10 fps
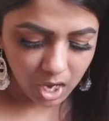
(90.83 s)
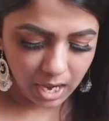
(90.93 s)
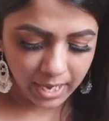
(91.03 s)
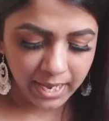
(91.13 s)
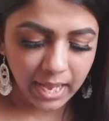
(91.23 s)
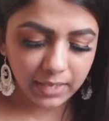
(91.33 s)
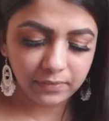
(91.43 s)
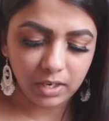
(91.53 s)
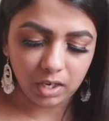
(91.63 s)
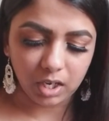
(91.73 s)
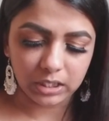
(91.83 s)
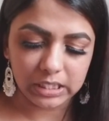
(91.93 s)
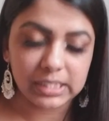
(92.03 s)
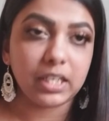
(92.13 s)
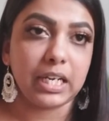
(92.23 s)
I have
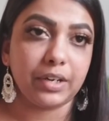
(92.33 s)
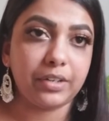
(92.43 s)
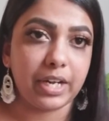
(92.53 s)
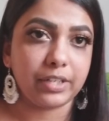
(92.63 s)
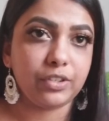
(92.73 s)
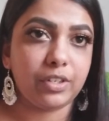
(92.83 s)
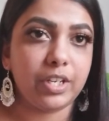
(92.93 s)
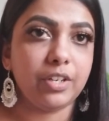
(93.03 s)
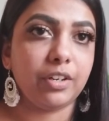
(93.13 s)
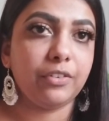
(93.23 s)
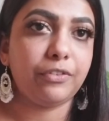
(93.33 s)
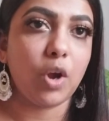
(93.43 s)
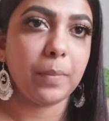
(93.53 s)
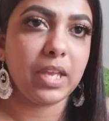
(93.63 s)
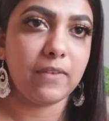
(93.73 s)
this color corrector here
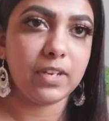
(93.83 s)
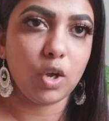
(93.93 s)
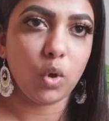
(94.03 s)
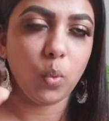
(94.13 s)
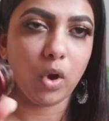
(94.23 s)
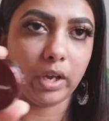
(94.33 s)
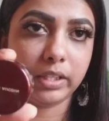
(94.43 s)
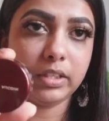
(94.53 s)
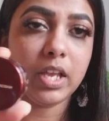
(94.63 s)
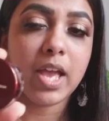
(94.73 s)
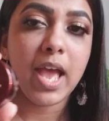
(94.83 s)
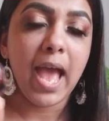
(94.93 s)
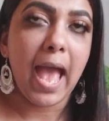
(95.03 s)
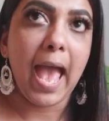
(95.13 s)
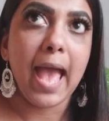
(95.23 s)
from Aucoin,
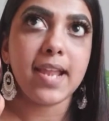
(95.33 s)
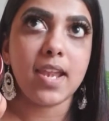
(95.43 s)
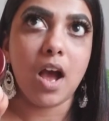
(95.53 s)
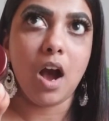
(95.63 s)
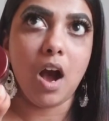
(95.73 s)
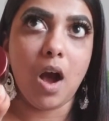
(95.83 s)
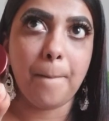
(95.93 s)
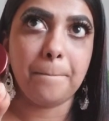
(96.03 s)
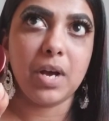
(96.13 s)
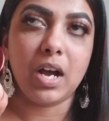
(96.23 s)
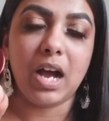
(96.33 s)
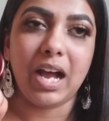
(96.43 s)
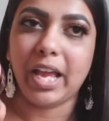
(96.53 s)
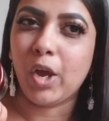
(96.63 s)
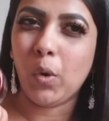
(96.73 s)
and
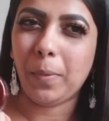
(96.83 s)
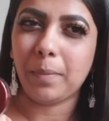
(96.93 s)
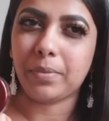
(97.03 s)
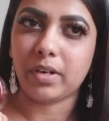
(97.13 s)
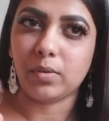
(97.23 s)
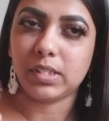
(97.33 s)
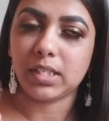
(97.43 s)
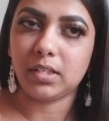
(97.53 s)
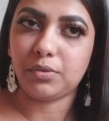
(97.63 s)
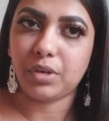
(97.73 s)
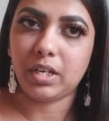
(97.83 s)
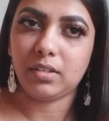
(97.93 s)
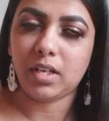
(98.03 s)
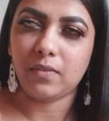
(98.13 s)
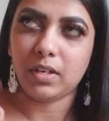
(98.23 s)
I hope I'm pronouncing it right,
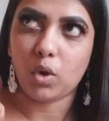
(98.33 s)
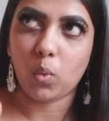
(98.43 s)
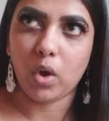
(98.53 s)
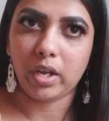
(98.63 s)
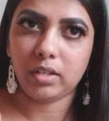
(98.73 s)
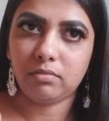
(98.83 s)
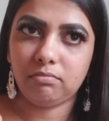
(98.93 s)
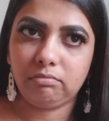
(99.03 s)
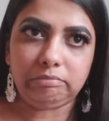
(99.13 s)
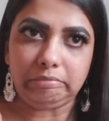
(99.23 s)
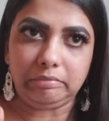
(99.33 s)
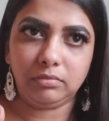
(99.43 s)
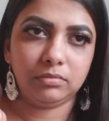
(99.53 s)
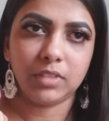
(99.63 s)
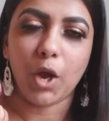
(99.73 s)
Aucoin.
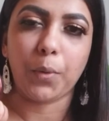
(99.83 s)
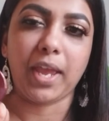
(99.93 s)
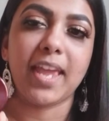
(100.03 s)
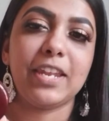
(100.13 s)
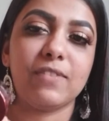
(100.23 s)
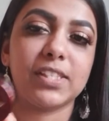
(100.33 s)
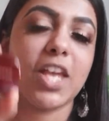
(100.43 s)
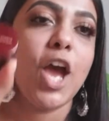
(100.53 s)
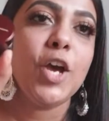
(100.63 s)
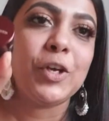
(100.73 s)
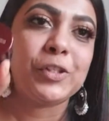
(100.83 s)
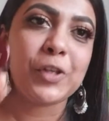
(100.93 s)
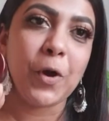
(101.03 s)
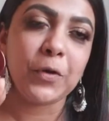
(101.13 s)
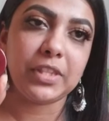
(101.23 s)
Okay, anyways,
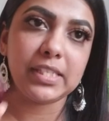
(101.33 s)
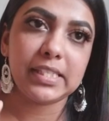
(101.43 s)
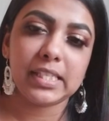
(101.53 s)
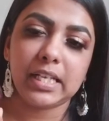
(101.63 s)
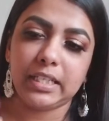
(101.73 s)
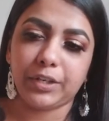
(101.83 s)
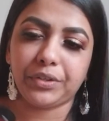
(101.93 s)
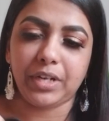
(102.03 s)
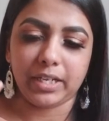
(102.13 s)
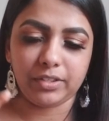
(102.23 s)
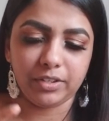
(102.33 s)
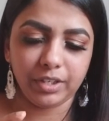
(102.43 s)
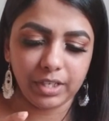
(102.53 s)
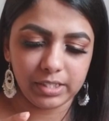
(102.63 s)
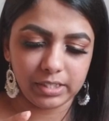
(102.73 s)
so this color
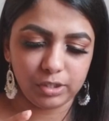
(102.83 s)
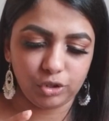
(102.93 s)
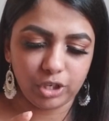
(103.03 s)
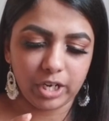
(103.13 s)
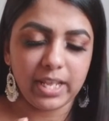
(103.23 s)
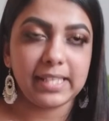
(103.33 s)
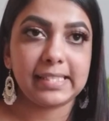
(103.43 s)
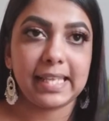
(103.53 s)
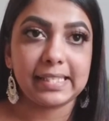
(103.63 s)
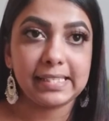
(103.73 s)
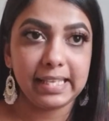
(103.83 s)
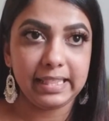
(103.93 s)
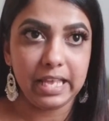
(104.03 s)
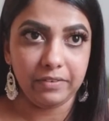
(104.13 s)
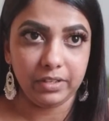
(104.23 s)
corrector is in shade
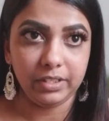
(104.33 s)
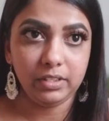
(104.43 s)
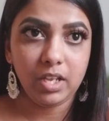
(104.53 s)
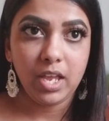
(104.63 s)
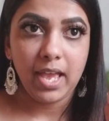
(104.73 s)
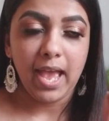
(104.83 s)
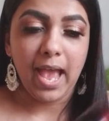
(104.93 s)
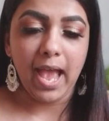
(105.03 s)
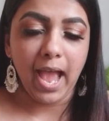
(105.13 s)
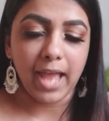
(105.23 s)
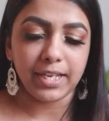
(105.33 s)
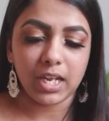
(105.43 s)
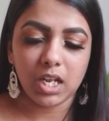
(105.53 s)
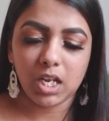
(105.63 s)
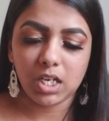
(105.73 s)
SX11, and
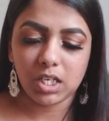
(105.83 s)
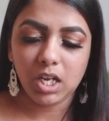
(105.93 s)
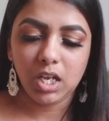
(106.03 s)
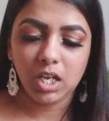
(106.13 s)
it